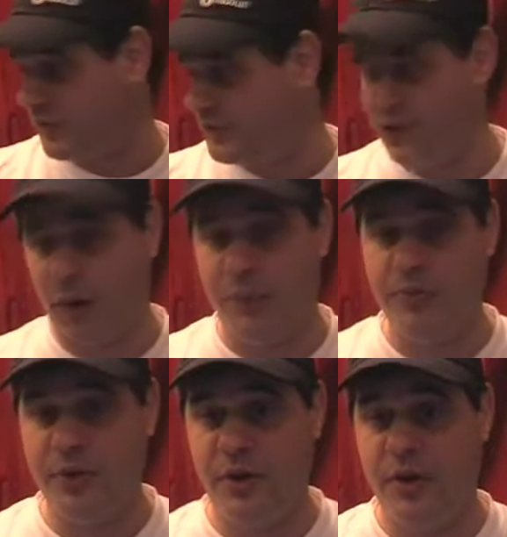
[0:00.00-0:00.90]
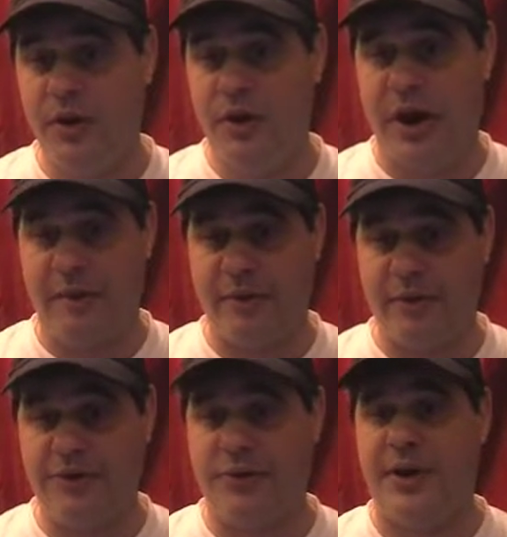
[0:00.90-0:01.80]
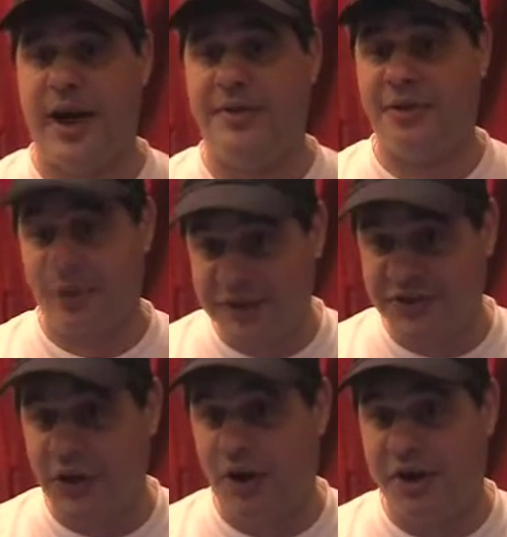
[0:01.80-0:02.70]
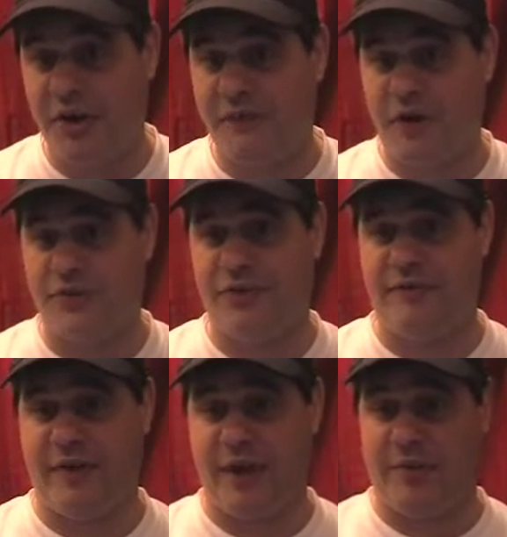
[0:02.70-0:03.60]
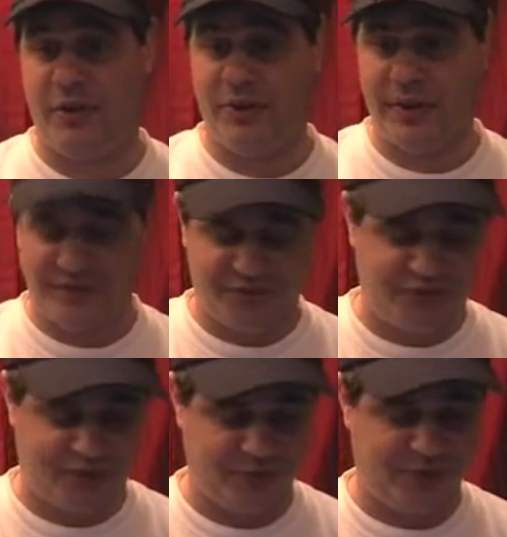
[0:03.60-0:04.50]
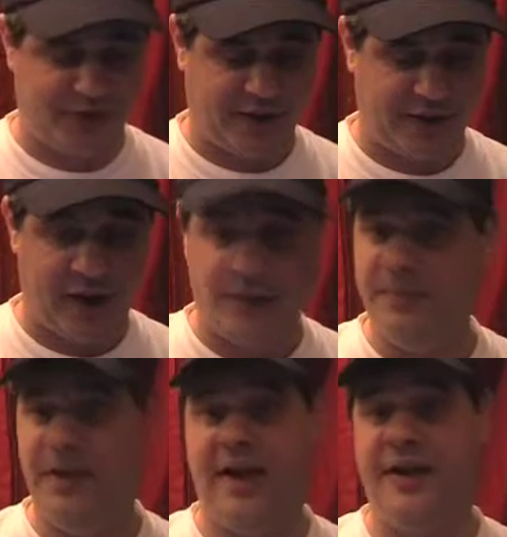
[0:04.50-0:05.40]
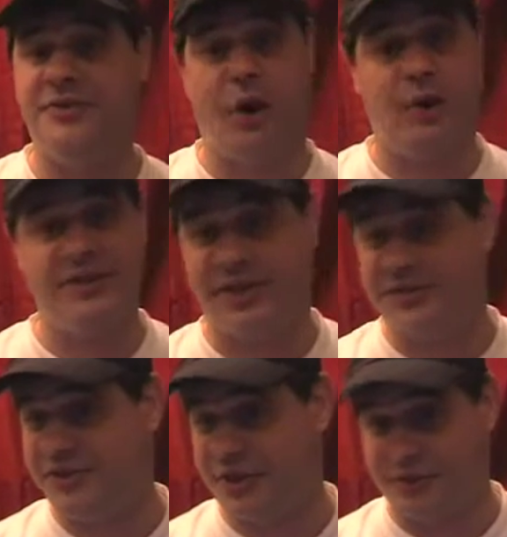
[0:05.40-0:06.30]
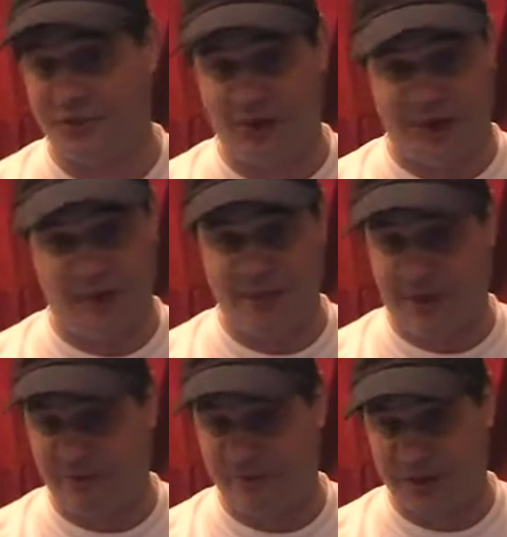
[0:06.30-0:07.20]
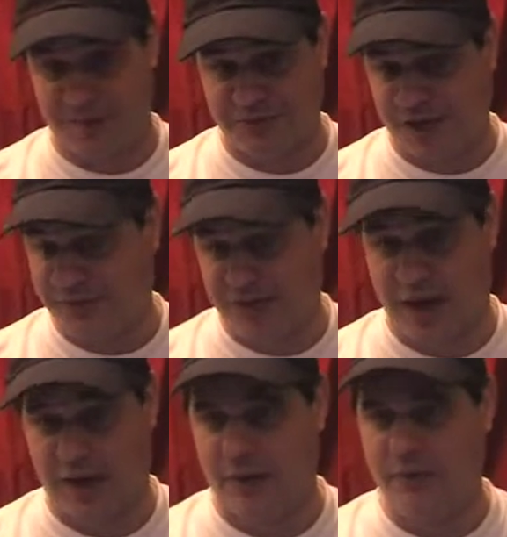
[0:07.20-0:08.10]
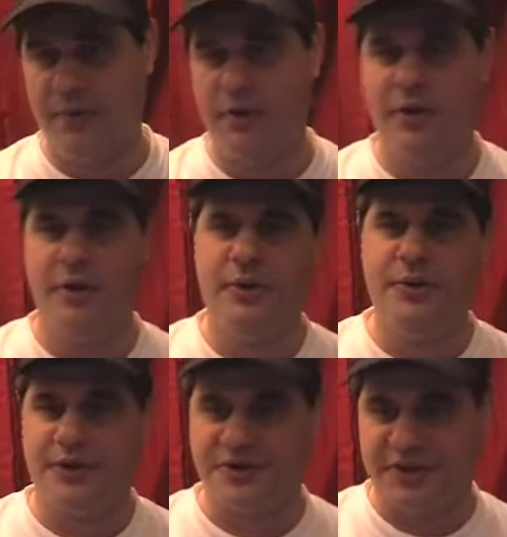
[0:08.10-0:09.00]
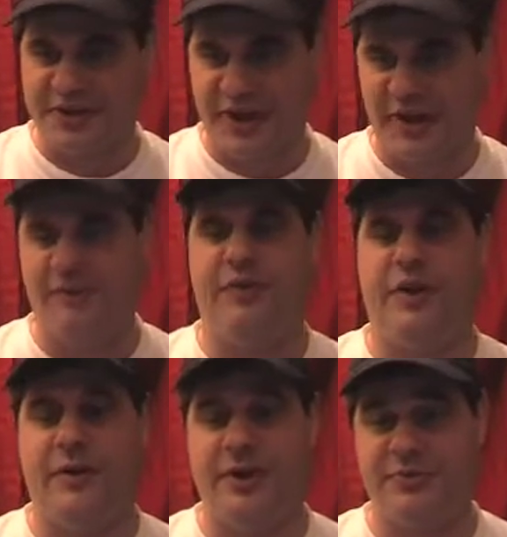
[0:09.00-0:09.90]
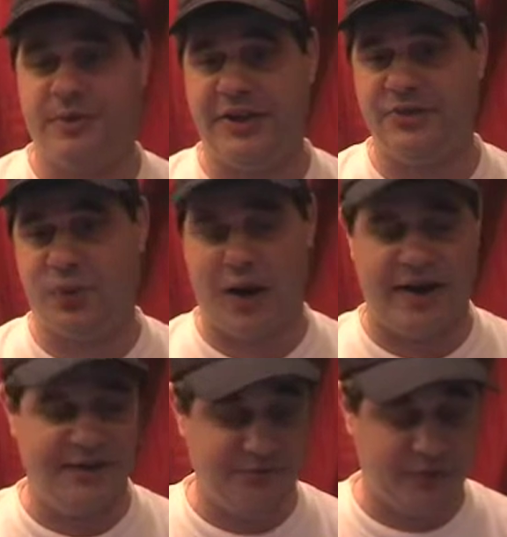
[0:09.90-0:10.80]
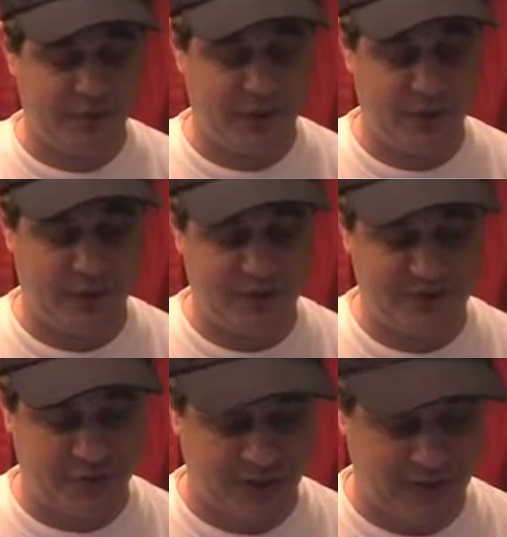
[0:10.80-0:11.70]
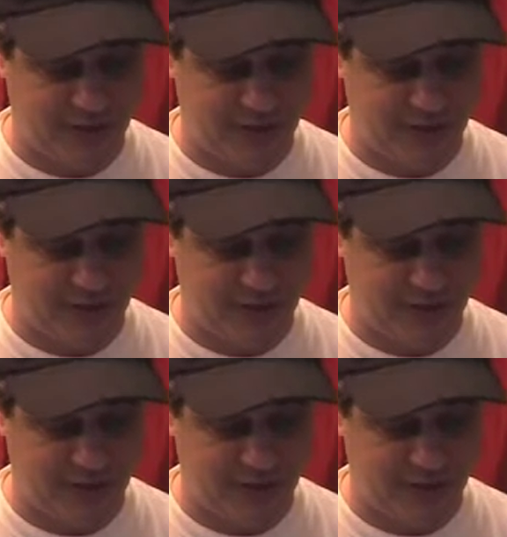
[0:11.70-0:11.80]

So I'm going to read through that. There is an audio version available. I suggest you check it out. And as always, I suggest you check out Mick from Top Shelf Chicago, who does a daily video and explains why he's doing what he's doing and